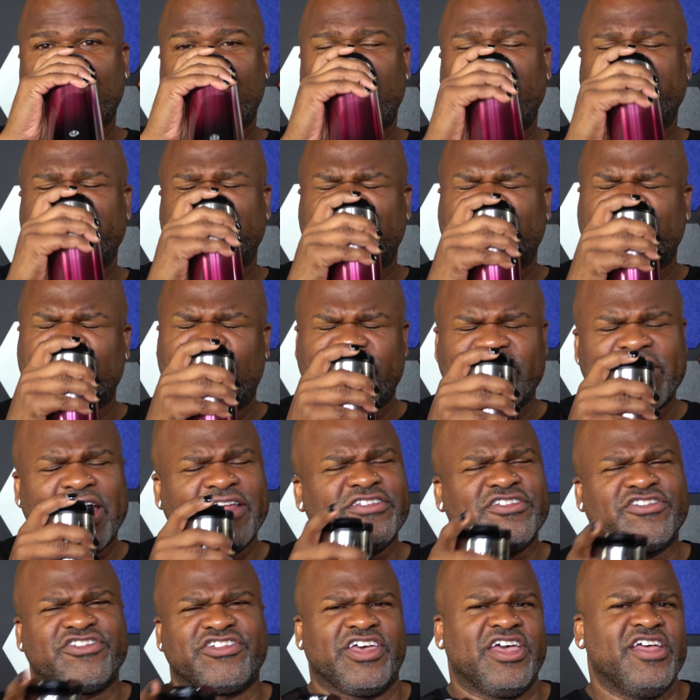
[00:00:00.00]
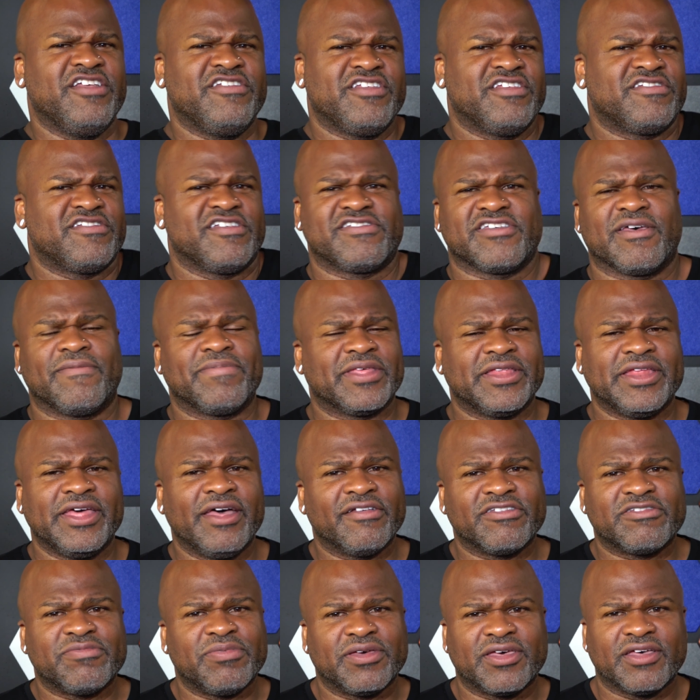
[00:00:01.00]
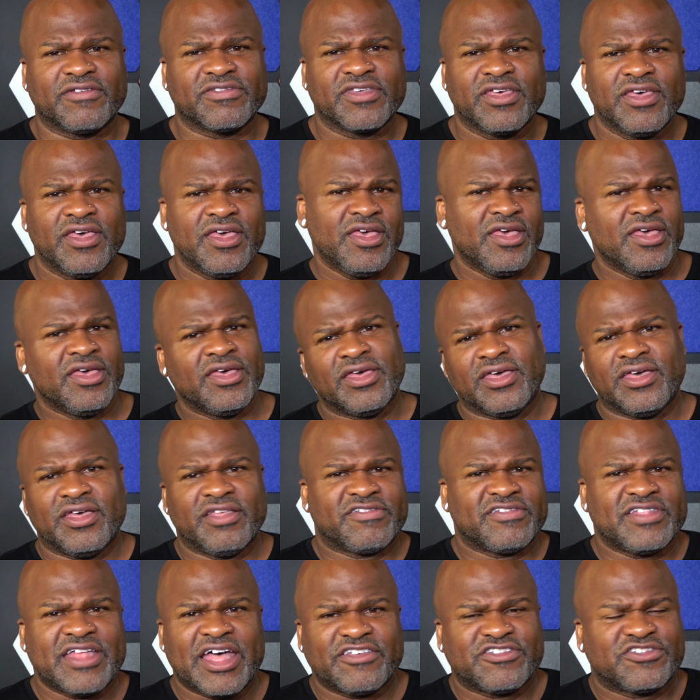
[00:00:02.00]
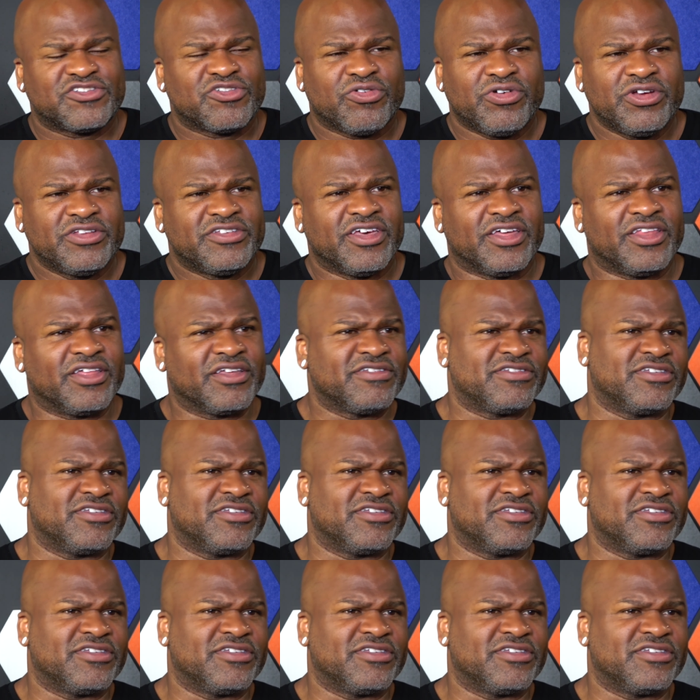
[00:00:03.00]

I have to change this to something else because it's not storytelling